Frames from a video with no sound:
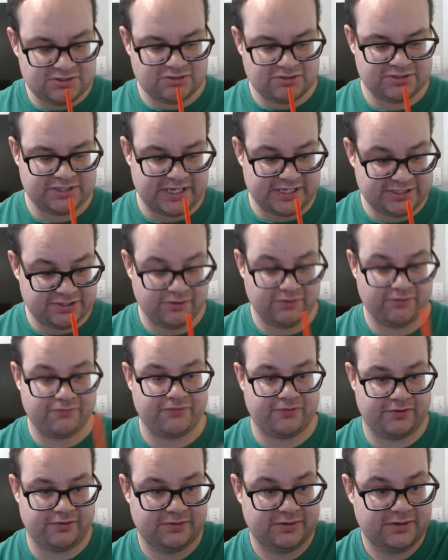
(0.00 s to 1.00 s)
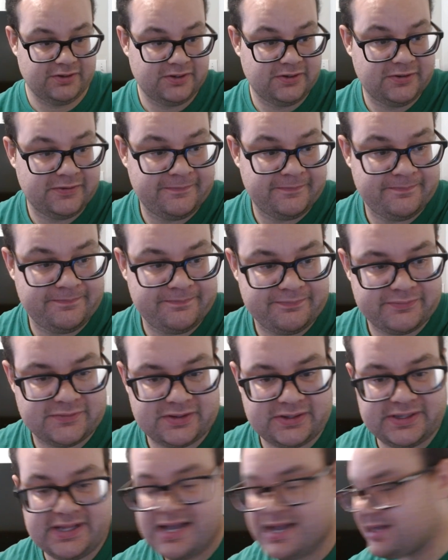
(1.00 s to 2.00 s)
So stay tuned for
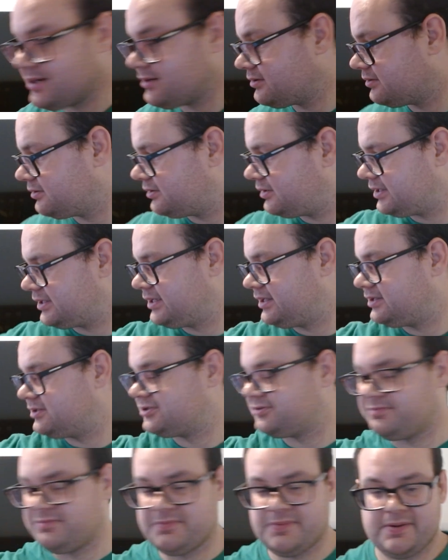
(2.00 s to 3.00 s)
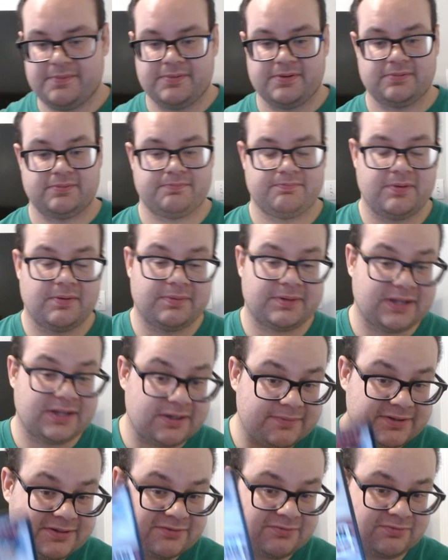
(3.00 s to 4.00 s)
that. Again, Superman Batman Public
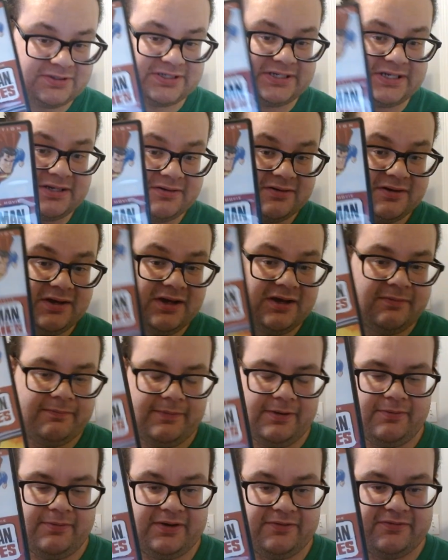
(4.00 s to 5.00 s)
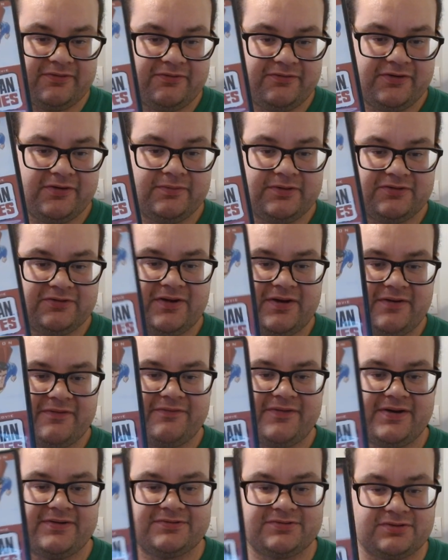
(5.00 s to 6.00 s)
Enemies. Once again, my rating for the film is 5 out
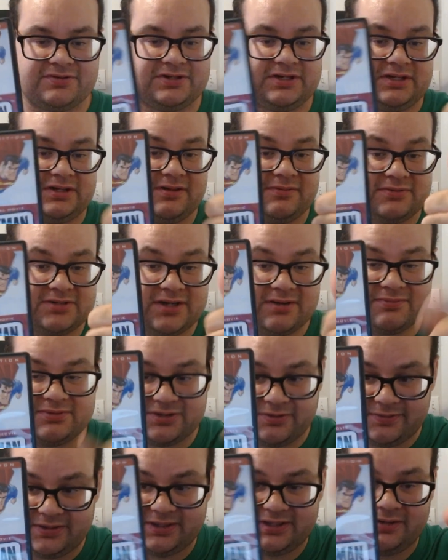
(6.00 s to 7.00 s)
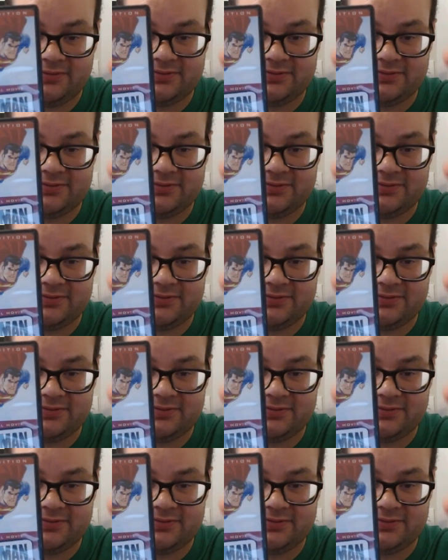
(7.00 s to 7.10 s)
of 5 stars and a thumbs up. Tell me in